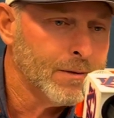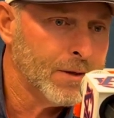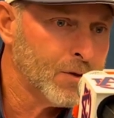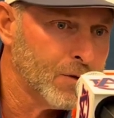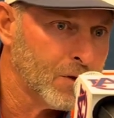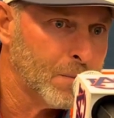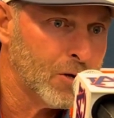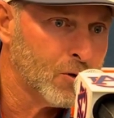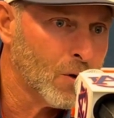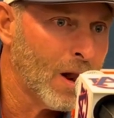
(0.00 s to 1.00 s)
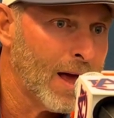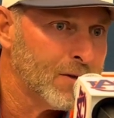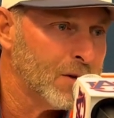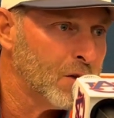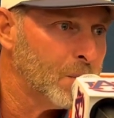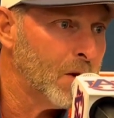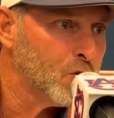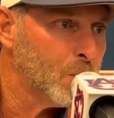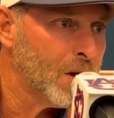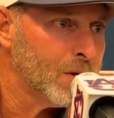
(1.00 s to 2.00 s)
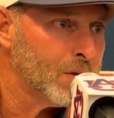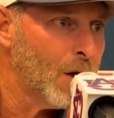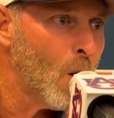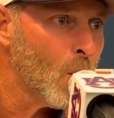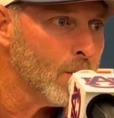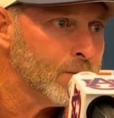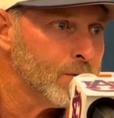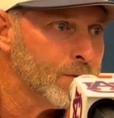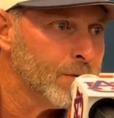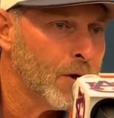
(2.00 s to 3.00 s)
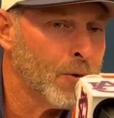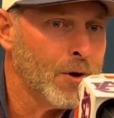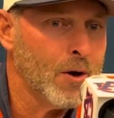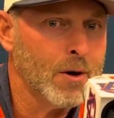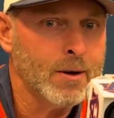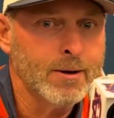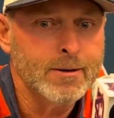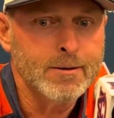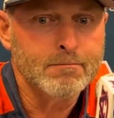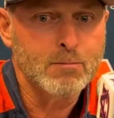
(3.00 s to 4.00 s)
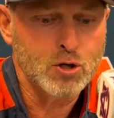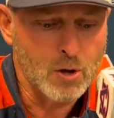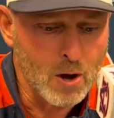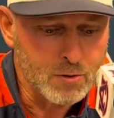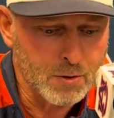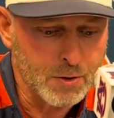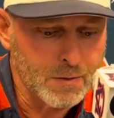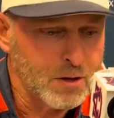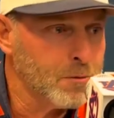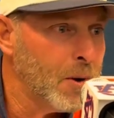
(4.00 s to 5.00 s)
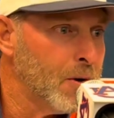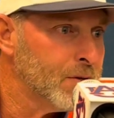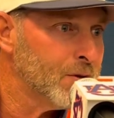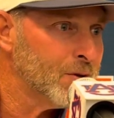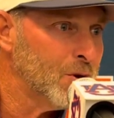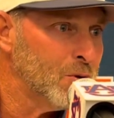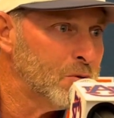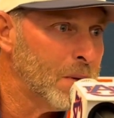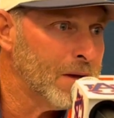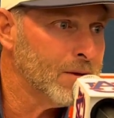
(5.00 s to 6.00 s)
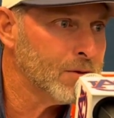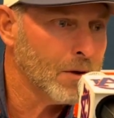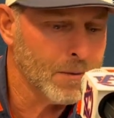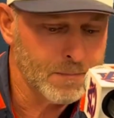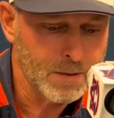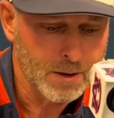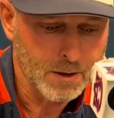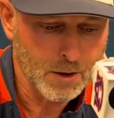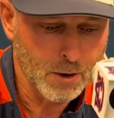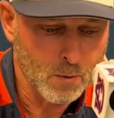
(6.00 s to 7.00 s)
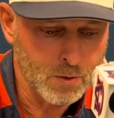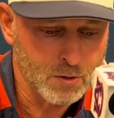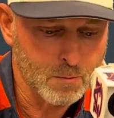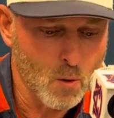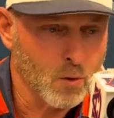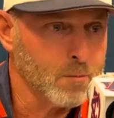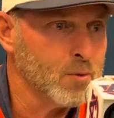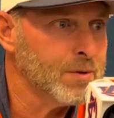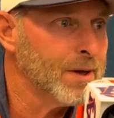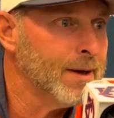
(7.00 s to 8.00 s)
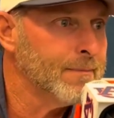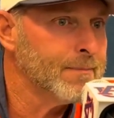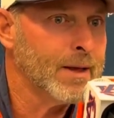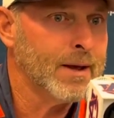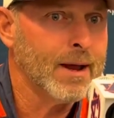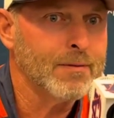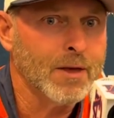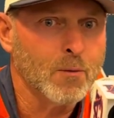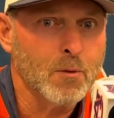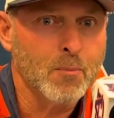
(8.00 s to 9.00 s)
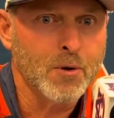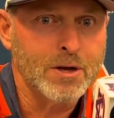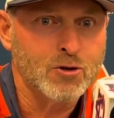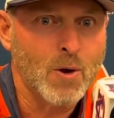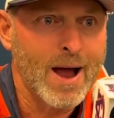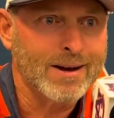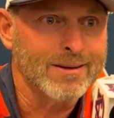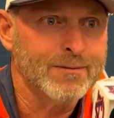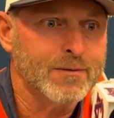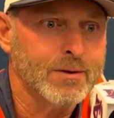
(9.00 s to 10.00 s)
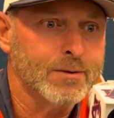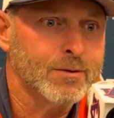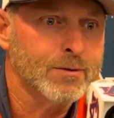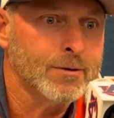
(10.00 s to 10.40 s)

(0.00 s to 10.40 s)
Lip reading: this is a special class, and it's special because the arms that are young, but you also know the experience is a huge piece. So, you know, what does the portal present? And I think we're pretty attractive because